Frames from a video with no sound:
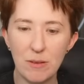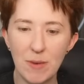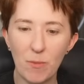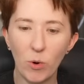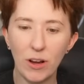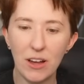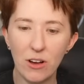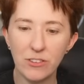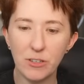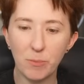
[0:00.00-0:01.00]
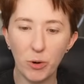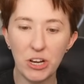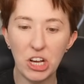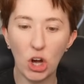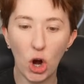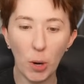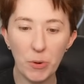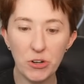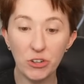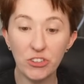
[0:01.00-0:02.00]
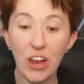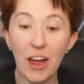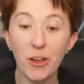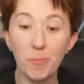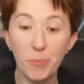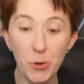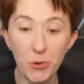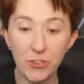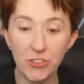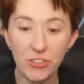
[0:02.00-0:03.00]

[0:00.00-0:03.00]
I'm working on Sabrina Carpenter style boots.